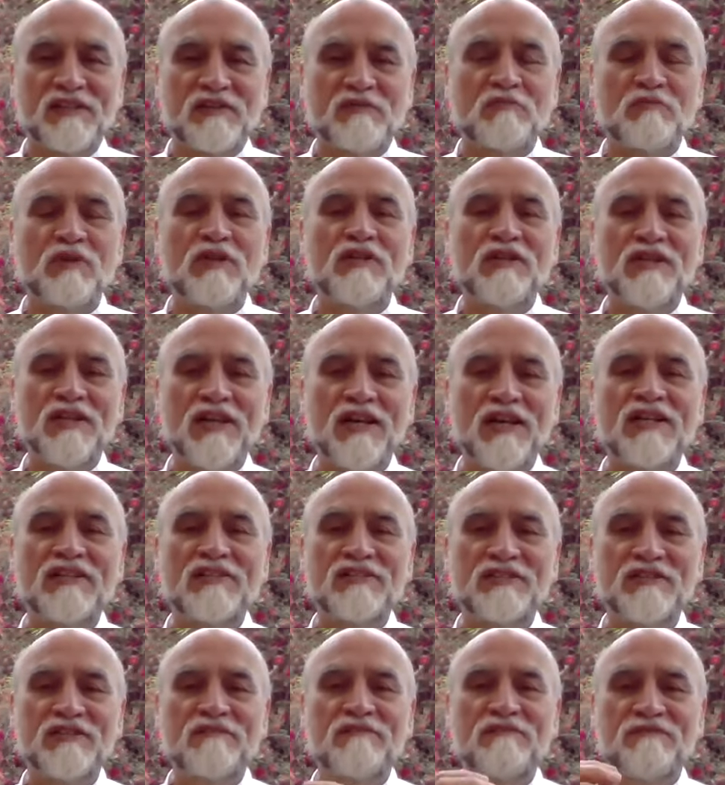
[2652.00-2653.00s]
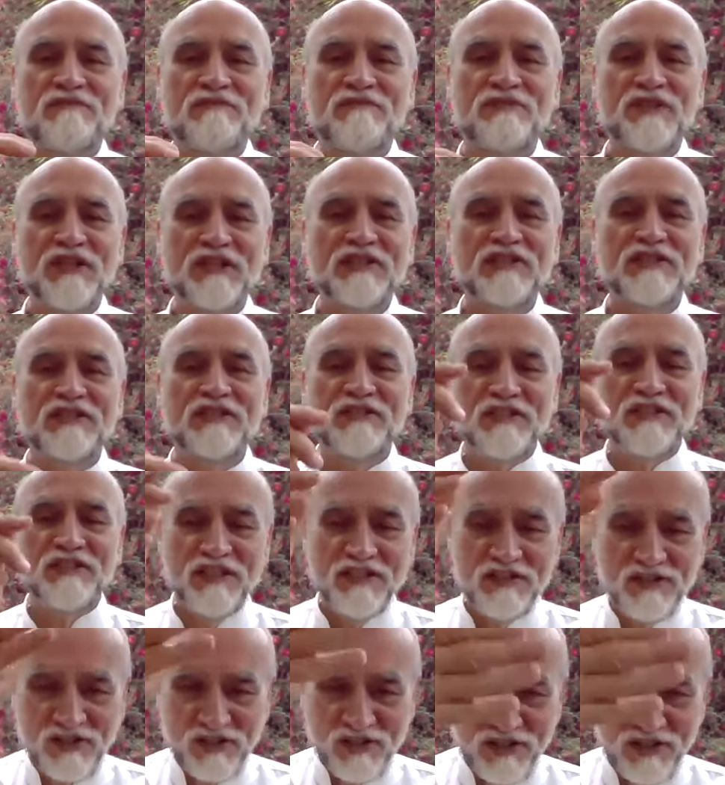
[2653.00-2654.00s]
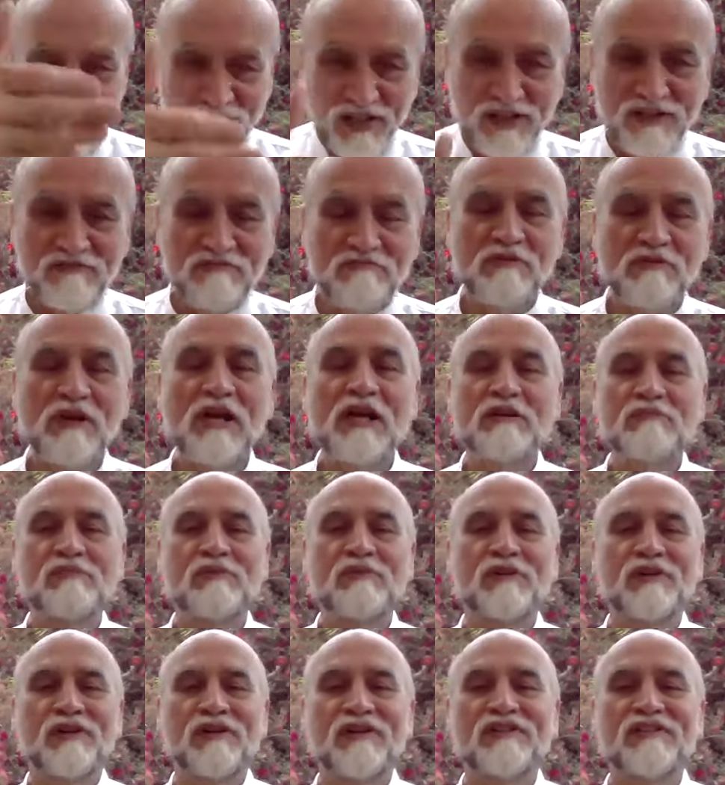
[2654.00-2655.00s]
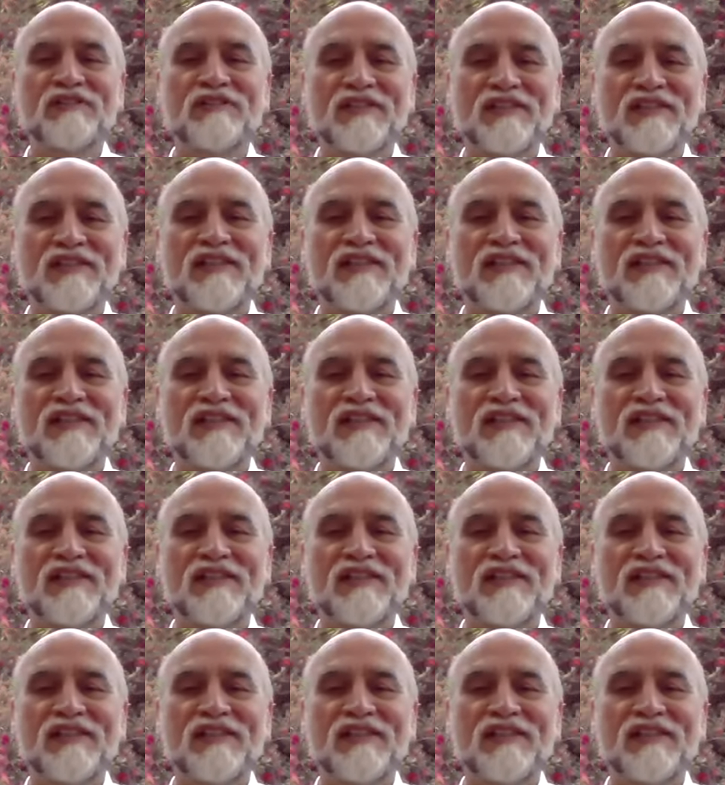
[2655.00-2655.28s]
we had to fill a sheet of paper